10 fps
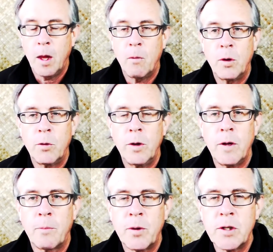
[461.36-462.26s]
And when you're
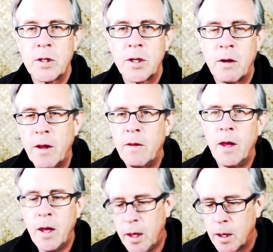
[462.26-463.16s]
in that prison cell, then
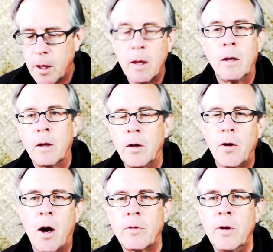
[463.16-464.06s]
they
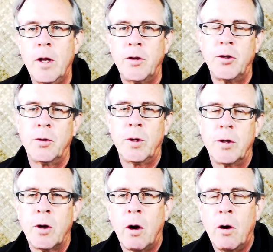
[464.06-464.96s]
indoctrinate you
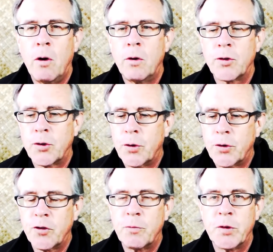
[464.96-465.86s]
in all
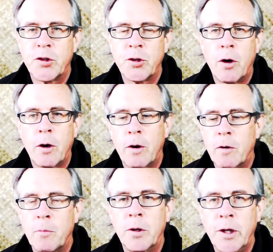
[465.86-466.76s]
sorts of
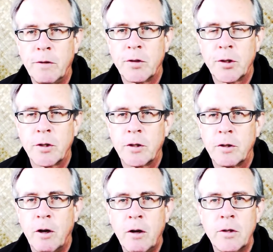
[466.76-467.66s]
bizarre beliefs.
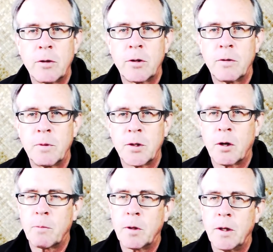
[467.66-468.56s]
All sorts of
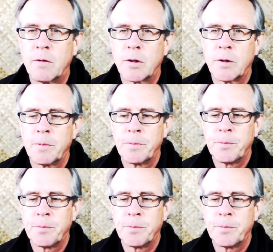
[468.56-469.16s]
bizarre beliefs.